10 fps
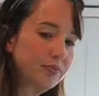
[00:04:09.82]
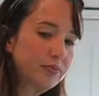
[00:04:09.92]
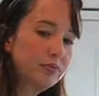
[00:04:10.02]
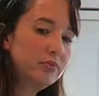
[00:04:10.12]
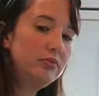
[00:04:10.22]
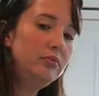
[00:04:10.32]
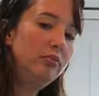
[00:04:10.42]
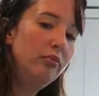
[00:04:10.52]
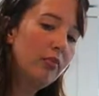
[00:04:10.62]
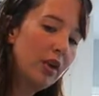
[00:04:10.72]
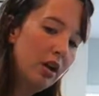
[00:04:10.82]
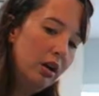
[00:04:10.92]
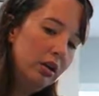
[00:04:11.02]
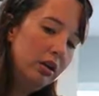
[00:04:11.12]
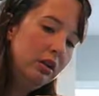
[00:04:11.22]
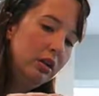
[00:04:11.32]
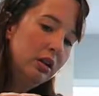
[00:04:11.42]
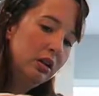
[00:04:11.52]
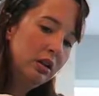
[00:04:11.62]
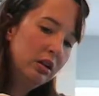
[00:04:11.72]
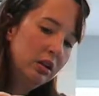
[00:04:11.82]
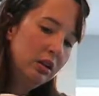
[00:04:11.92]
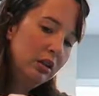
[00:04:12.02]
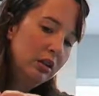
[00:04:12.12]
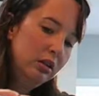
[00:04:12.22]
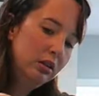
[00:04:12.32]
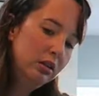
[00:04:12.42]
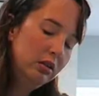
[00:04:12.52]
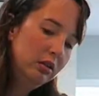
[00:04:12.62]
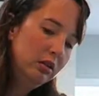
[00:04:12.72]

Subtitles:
Nothing is said.